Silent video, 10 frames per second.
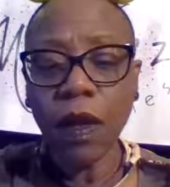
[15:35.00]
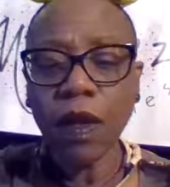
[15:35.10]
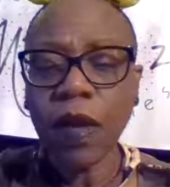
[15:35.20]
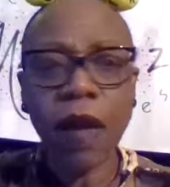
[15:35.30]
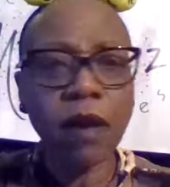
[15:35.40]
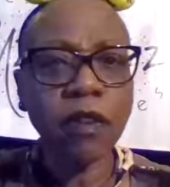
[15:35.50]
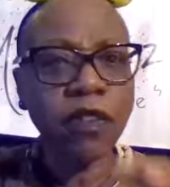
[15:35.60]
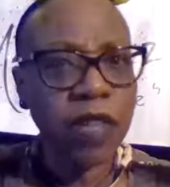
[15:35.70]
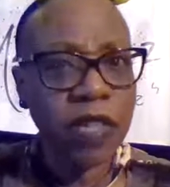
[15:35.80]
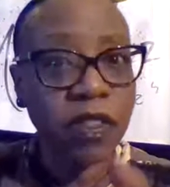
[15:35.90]
Now,
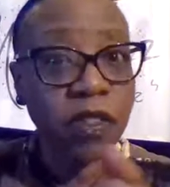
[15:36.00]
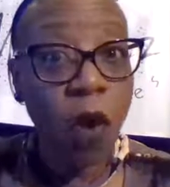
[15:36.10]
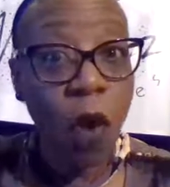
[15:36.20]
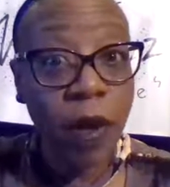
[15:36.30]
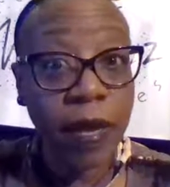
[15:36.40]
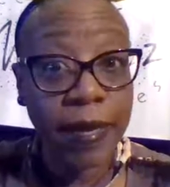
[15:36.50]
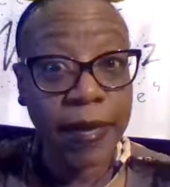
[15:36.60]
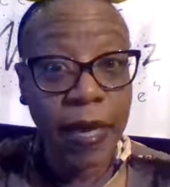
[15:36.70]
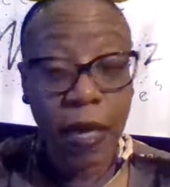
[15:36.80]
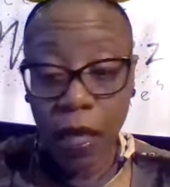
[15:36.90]
she's talking.
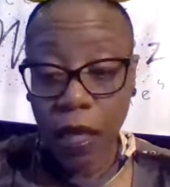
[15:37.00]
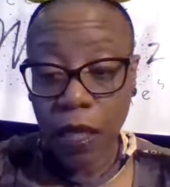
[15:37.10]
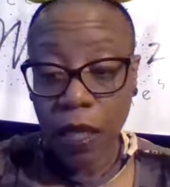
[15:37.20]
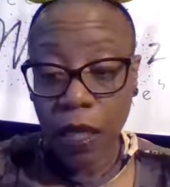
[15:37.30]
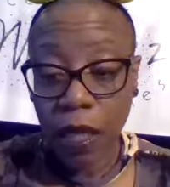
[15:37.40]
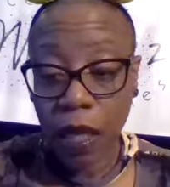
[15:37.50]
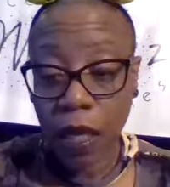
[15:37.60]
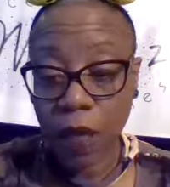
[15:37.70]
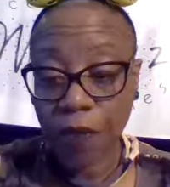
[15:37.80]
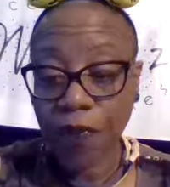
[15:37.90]

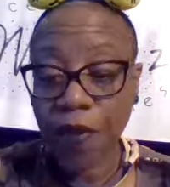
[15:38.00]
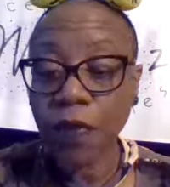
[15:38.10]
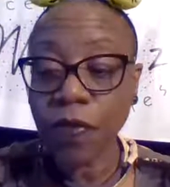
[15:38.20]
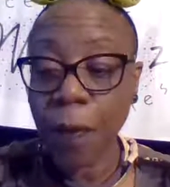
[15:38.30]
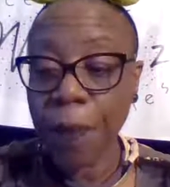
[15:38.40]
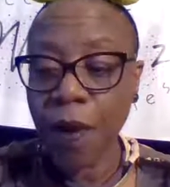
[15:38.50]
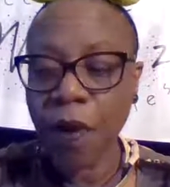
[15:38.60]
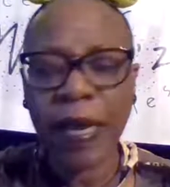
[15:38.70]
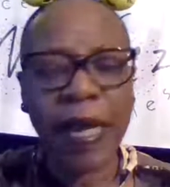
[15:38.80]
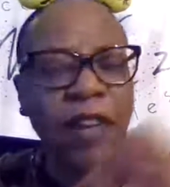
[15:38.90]
And I felt the
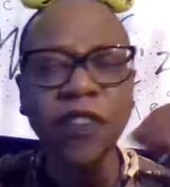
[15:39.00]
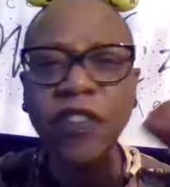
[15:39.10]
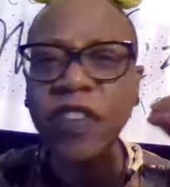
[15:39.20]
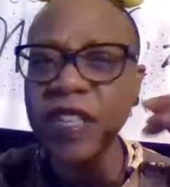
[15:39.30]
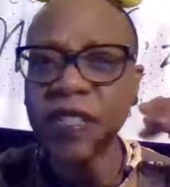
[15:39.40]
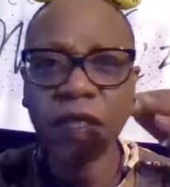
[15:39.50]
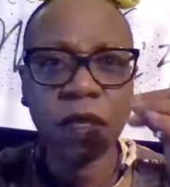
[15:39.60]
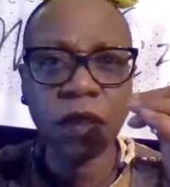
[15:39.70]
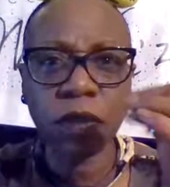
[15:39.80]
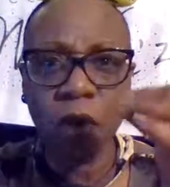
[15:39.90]
burning, and she's
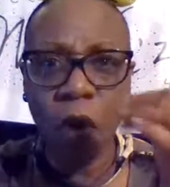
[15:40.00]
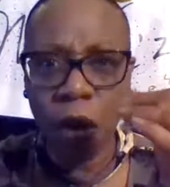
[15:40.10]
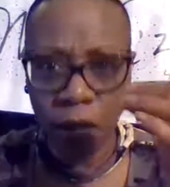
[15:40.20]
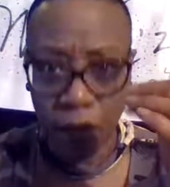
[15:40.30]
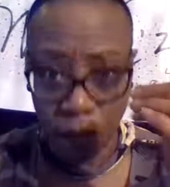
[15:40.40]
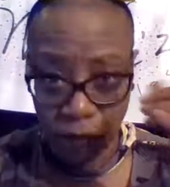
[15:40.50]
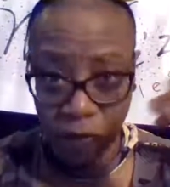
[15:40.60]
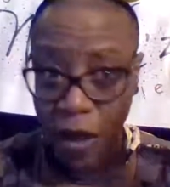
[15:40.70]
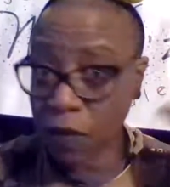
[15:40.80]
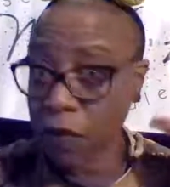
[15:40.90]
still talking.
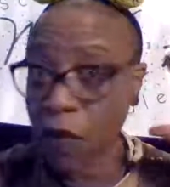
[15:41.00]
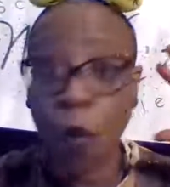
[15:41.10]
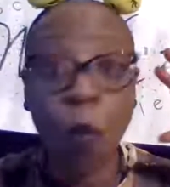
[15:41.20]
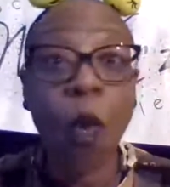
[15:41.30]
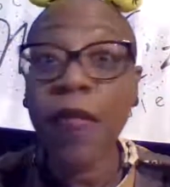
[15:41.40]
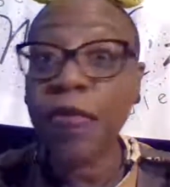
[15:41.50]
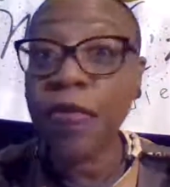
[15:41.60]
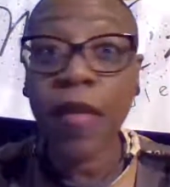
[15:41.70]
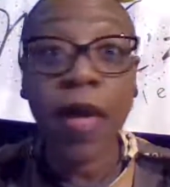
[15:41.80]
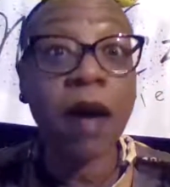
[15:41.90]
I don't know what
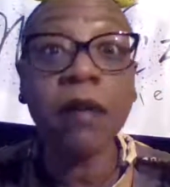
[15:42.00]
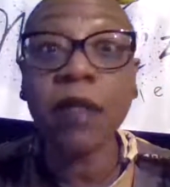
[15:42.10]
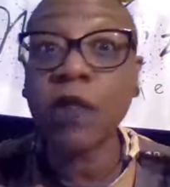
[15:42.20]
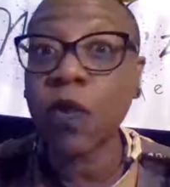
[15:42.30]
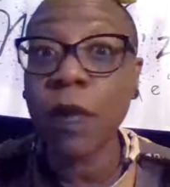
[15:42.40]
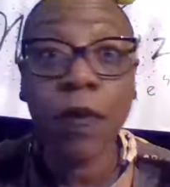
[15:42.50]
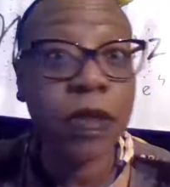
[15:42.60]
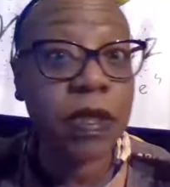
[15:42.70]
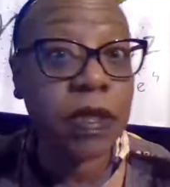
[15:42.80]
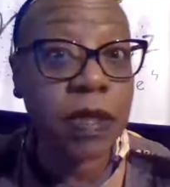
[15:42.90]
the hell this woman
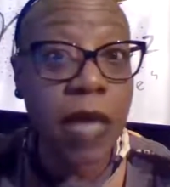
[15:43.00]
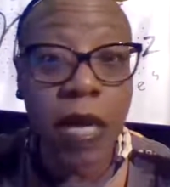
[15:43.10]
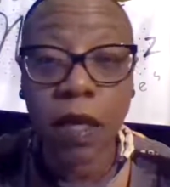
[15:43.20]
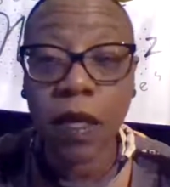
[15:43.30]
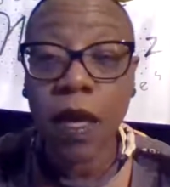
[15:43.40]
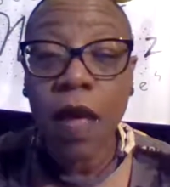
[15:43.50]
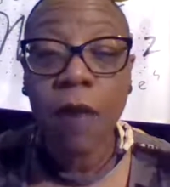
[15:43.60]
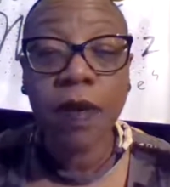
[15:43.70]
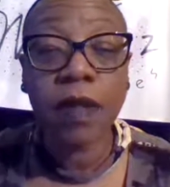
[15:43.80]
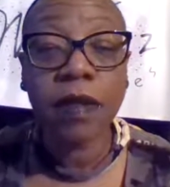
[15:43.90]
was saying,
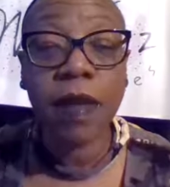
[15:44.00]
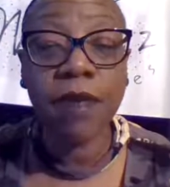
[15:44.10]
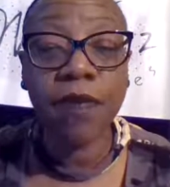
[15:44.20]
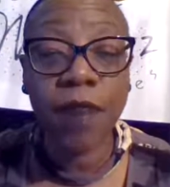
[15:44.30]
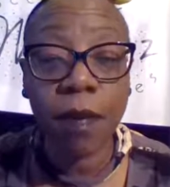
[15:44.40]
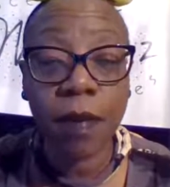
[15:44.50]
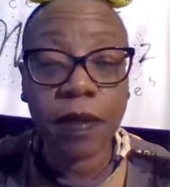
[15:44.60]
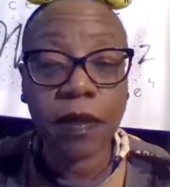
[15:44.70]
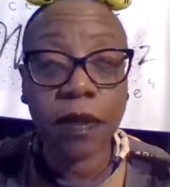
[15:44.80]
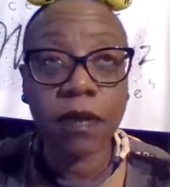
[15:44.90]
because I felt
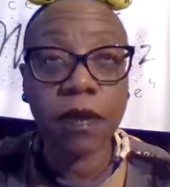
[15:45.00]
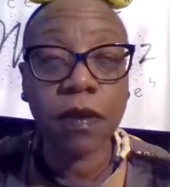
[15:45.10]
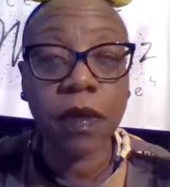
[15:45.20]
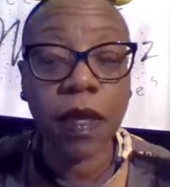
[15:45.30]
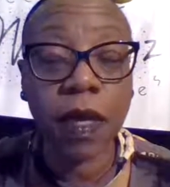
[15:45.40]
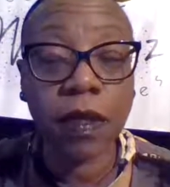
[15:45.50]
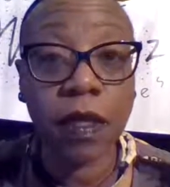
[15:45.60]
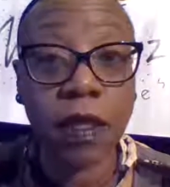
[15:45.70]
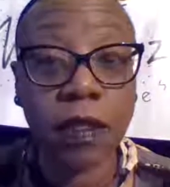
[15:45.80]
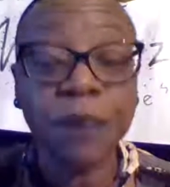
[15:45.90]
myself going like
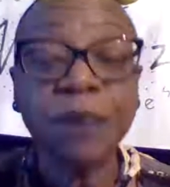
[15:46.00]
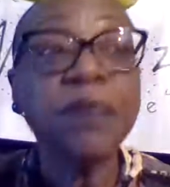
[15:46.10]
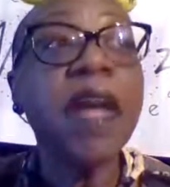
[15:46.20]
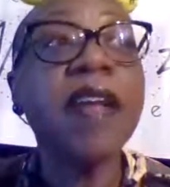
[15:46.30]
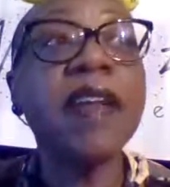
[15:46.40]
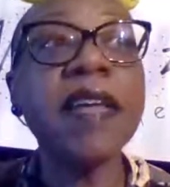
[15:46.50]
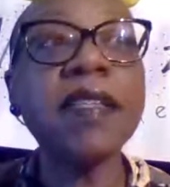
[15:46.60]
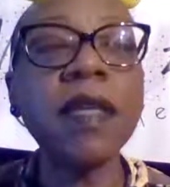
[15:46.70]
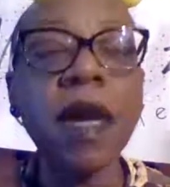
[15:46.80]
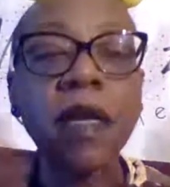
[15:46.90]
this.
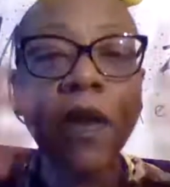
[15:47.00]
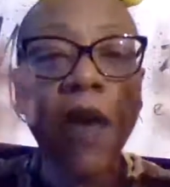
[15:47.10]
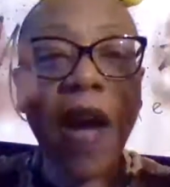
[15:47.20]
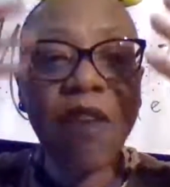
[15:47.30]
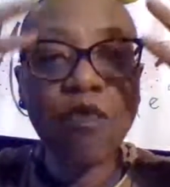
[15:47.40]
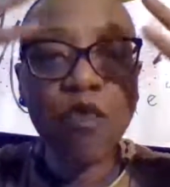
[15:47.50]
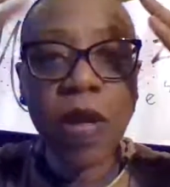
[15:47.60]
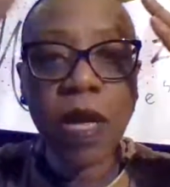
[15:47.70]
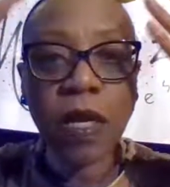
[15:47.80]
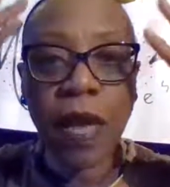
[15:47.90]
Next thing I know, I
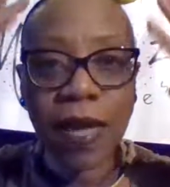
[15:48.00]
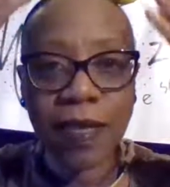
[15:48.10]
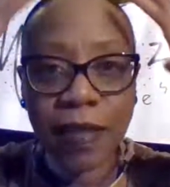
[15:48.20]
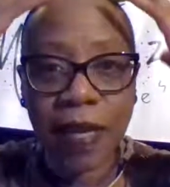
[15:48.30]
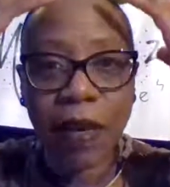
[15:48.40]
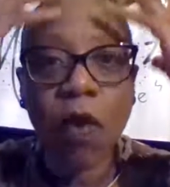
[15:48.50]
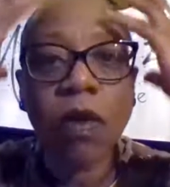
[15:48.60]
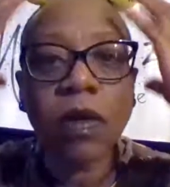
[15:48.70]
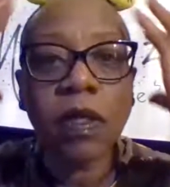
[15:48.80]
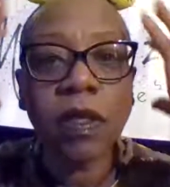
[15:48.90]
realized, like,
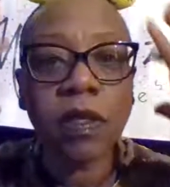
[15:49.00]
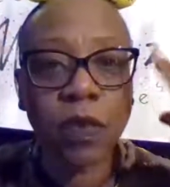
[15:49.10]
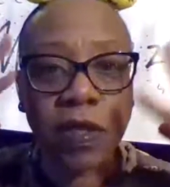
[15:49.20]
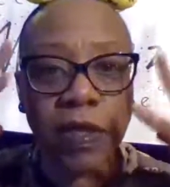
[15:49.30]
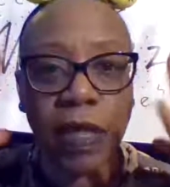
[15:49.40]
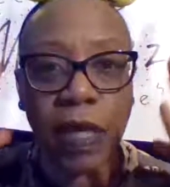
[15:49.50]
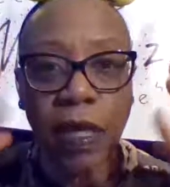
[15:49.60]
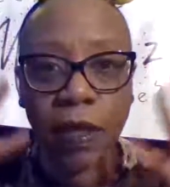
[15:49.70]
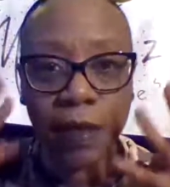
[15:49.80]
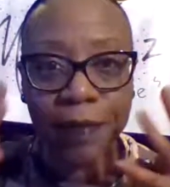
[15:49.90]
all of this was
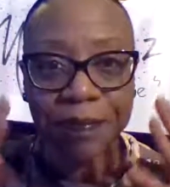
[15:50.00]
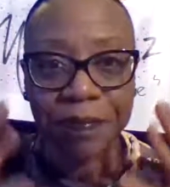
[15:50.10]
tingling.